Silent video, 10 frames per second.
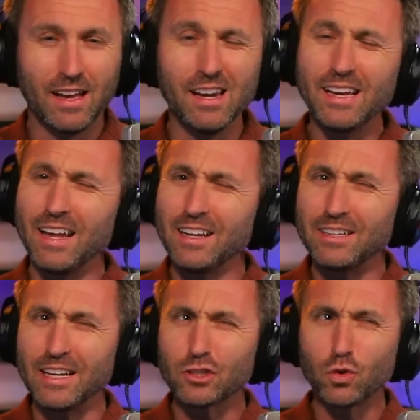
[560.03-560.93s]
And again,
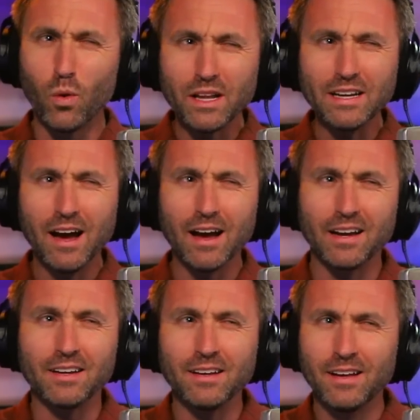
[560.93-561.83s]
at
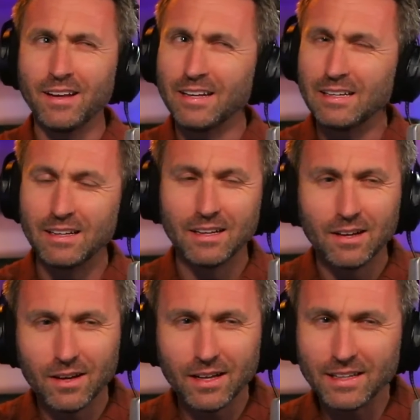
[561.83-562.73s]
29,
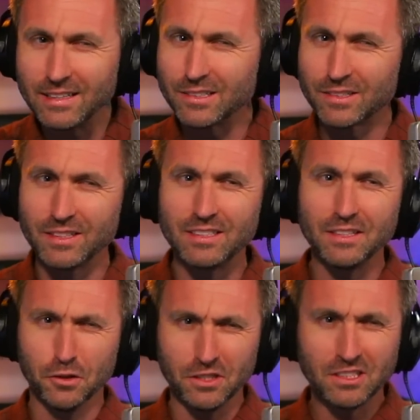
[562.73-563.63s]
is the
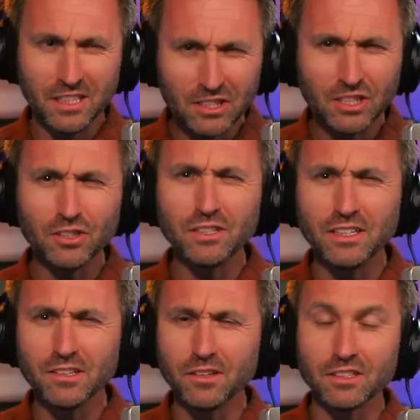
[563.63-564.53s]
deal a 6-year
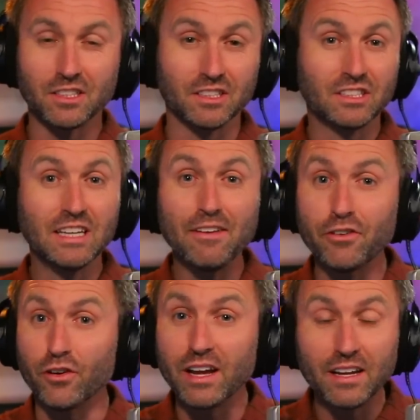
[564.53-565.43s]
deal? Is it a
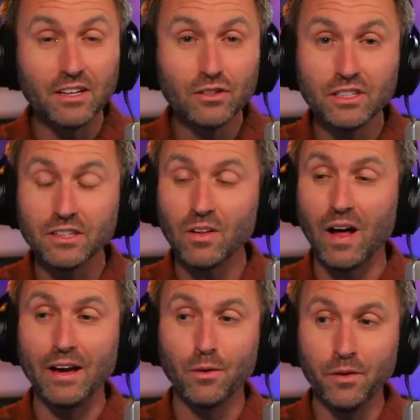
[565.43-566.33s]
7 or 8 year deal?
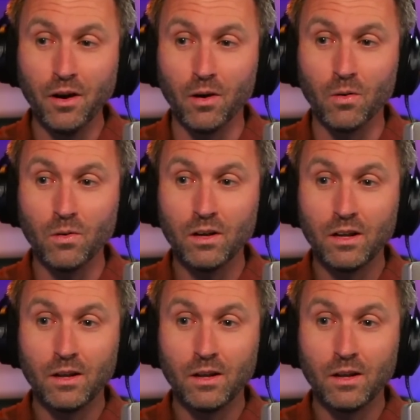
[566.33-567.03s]
I don't know.